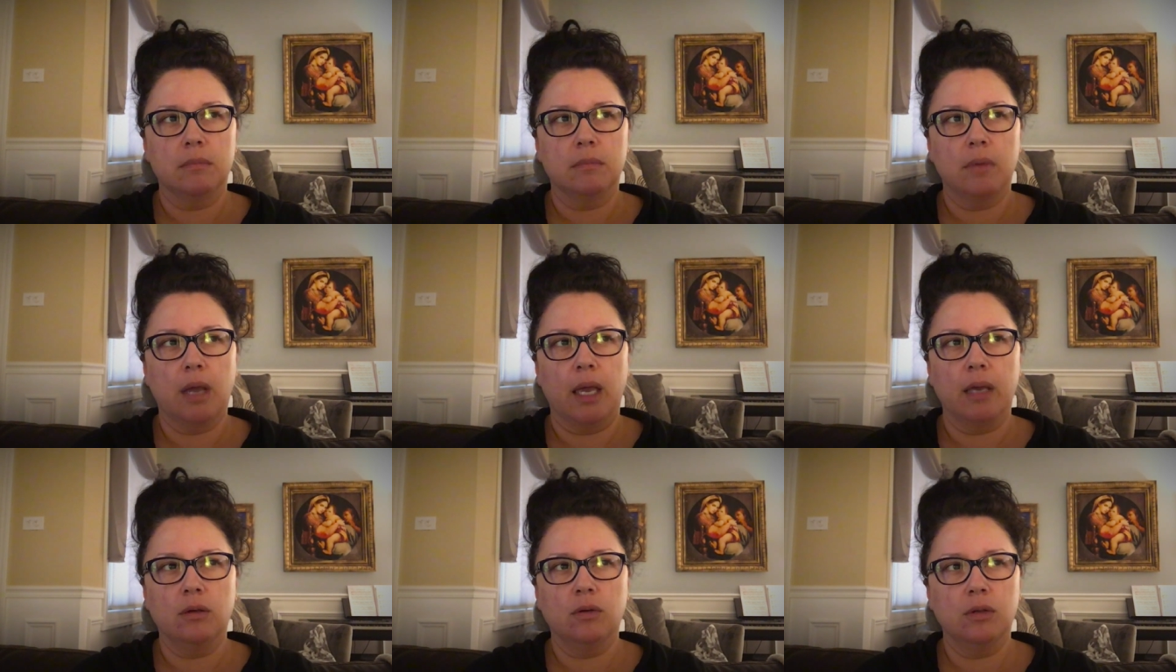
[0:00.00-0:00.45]

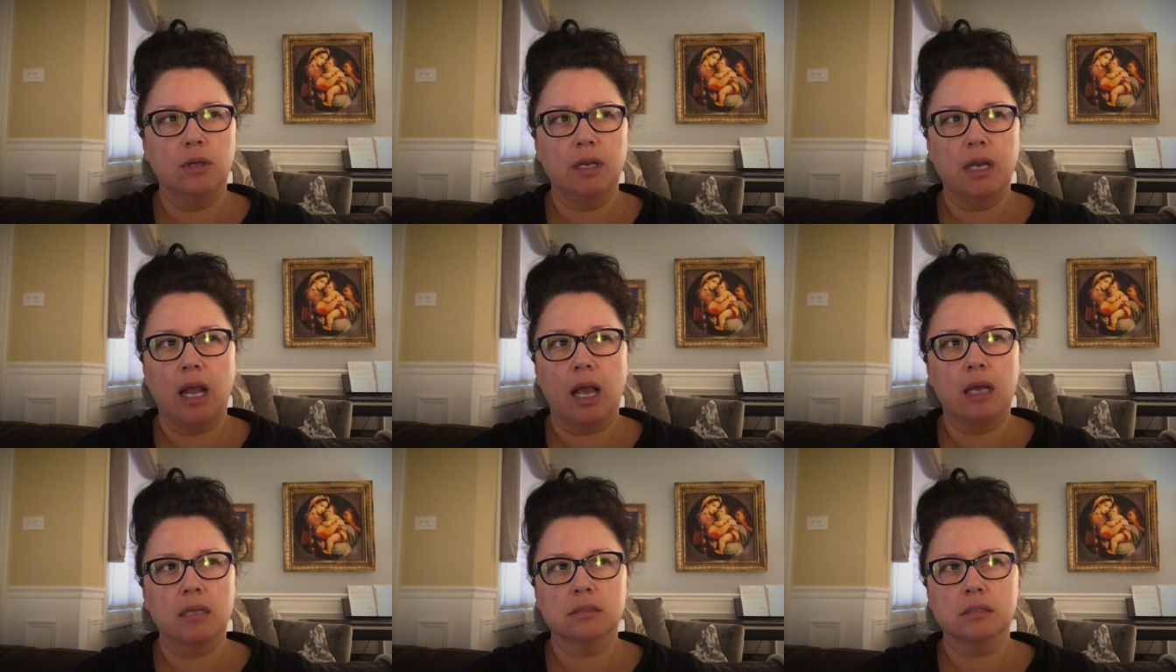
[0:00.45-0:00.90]
I couldn't
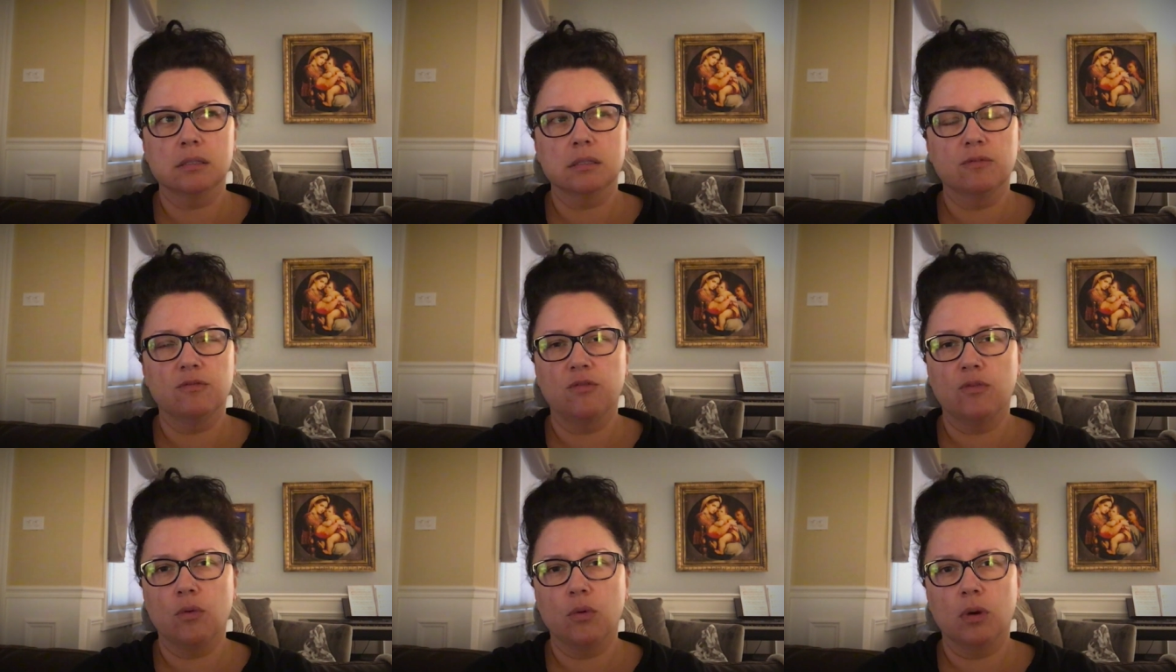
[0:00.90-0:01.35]
ask
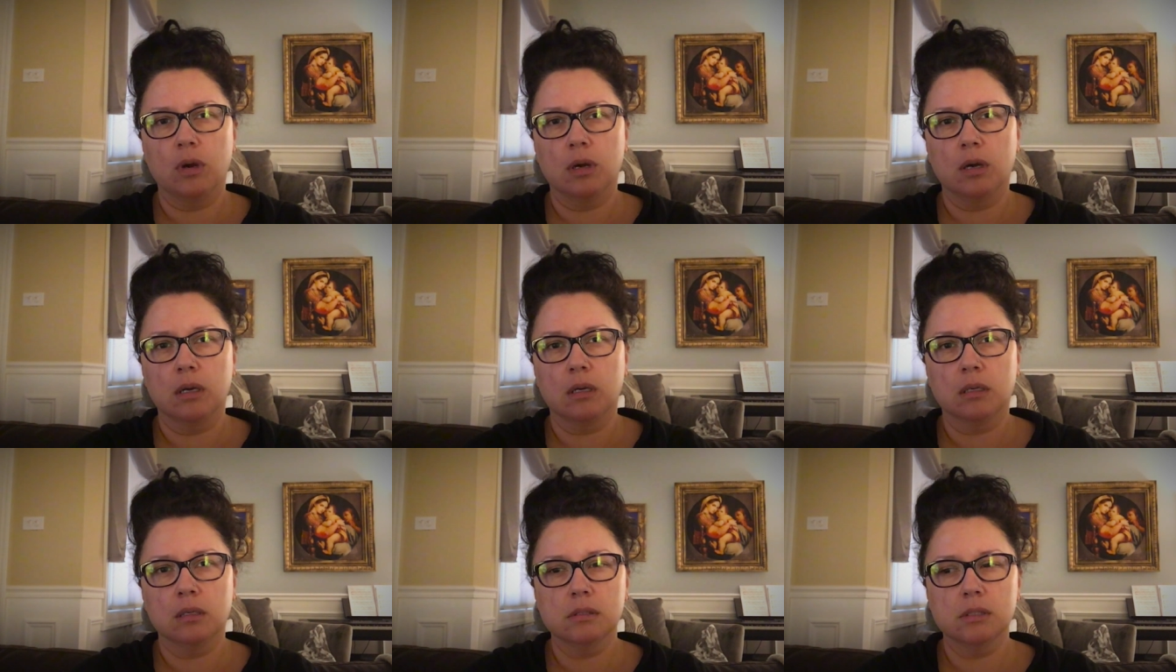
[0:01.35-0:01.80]

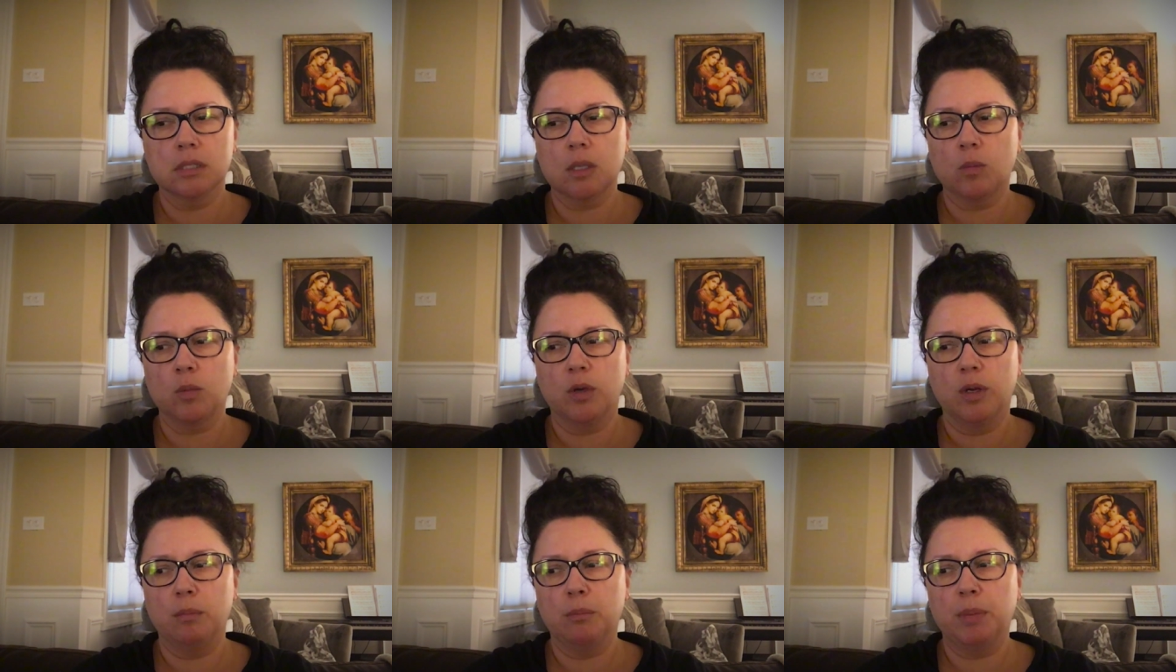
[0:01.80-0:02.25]
for
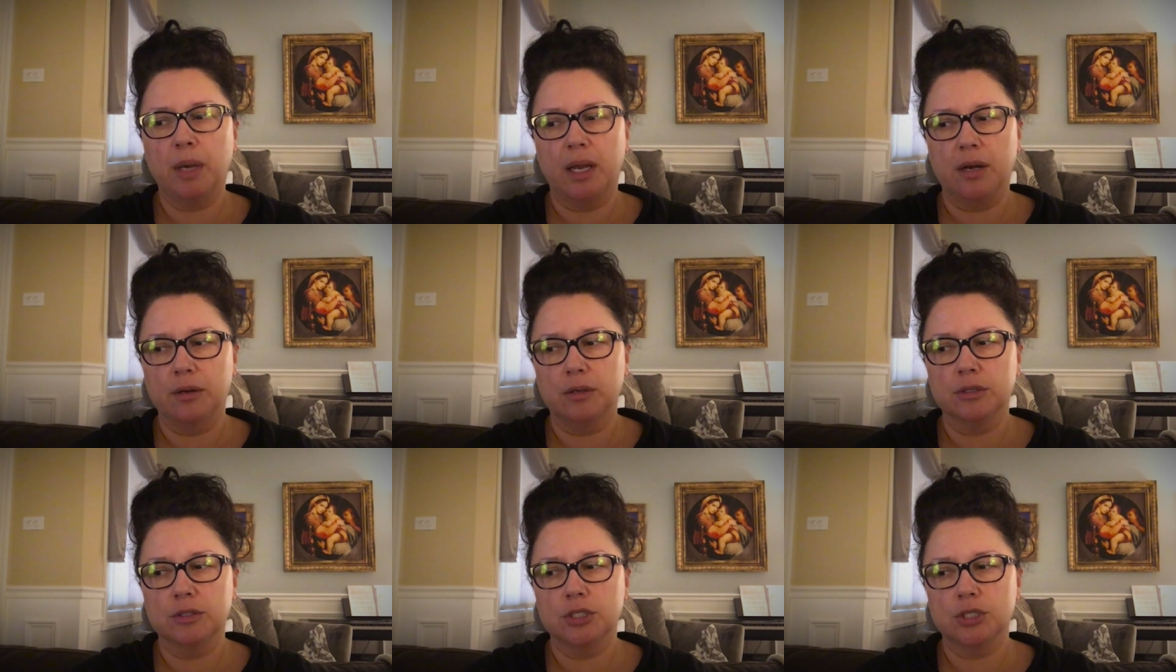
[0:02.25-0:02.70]
someone
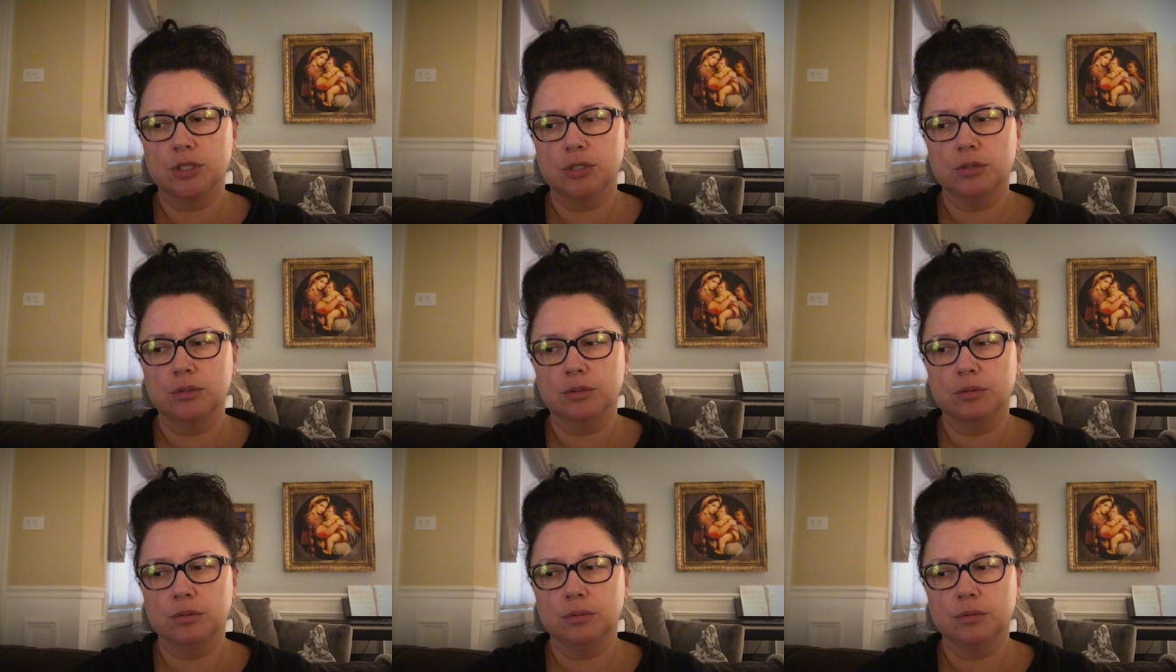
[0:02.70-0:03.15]
better
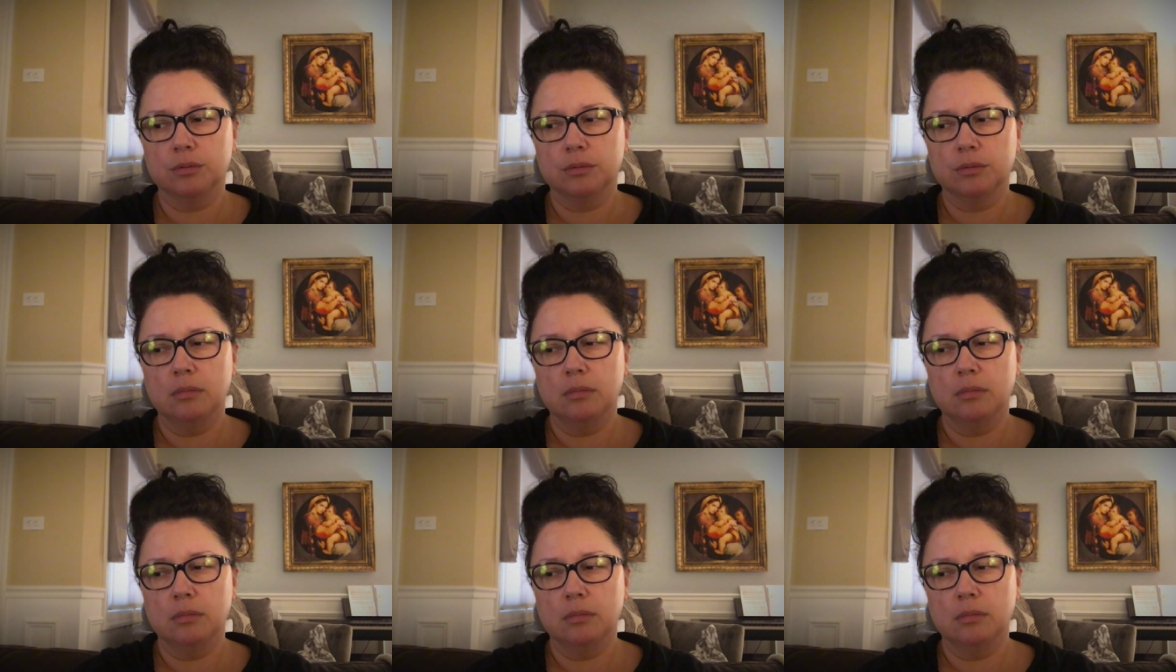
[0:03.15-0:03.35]
to